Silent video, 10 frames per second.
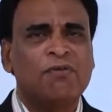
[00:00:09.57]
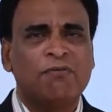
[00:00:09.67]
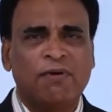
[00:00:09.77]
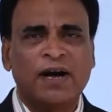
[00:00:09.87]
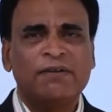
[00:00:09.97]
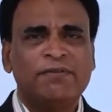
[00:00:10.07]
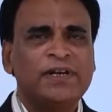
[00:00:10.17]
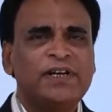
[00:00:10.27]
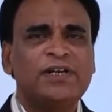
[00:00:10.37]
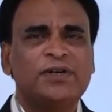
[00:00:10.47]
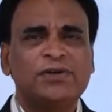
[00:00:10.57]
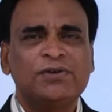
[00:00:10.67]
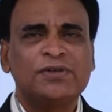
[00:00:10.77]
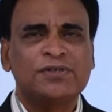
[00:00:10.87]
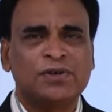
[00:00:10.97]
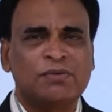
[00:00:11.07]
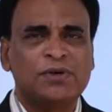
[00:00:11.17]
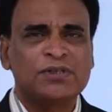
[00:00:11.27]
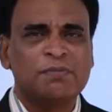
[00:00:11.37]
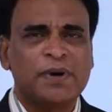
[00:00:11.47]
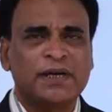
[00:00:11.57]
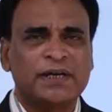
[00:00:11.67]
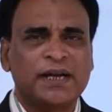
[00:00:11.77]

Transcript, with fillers: why we need to use robots meta